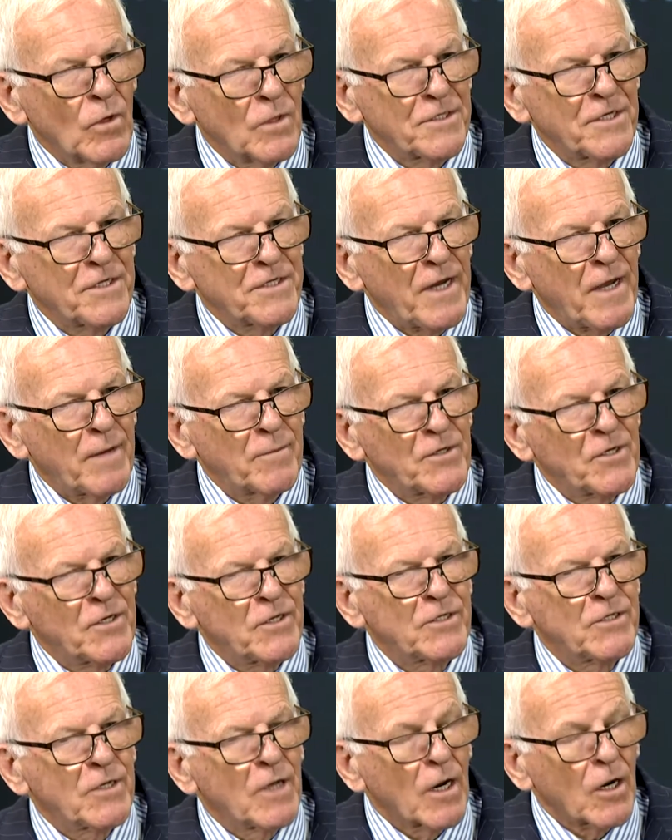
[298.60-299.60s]

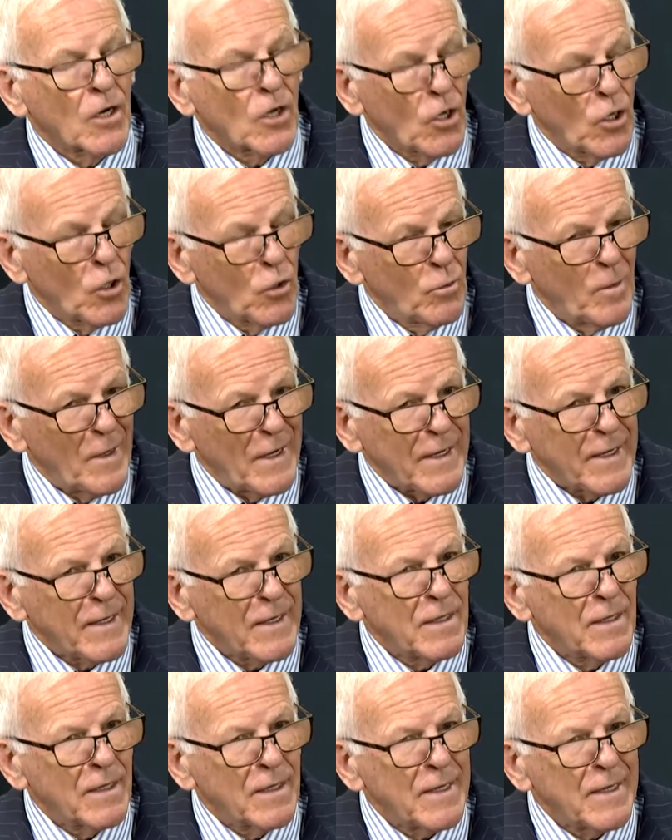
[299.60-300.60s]
established
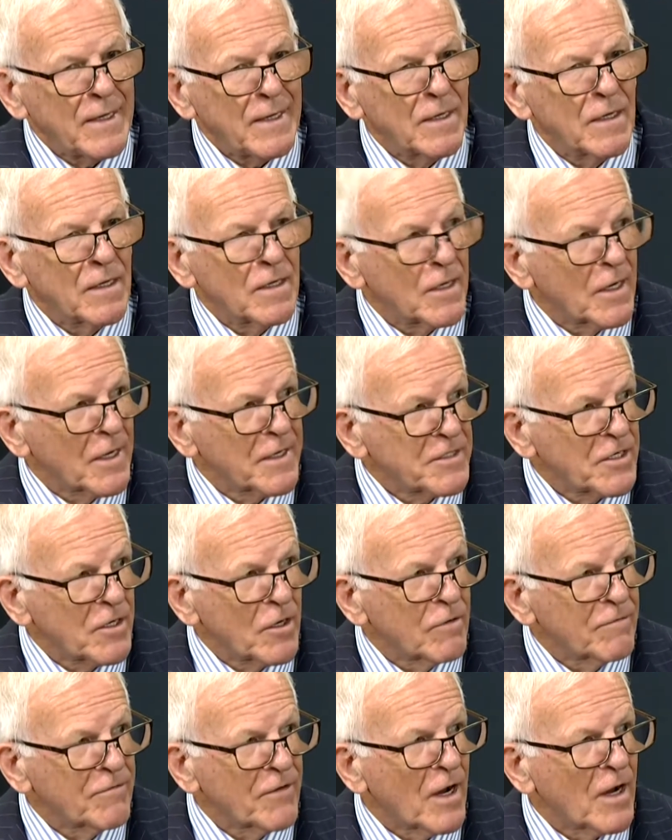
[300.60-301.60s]
globally in
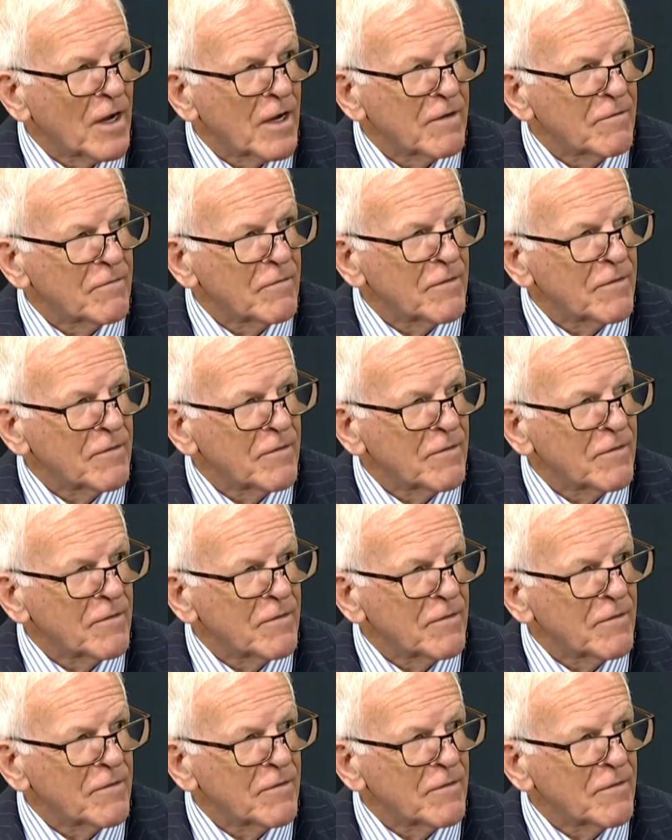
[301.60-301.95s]
1905. The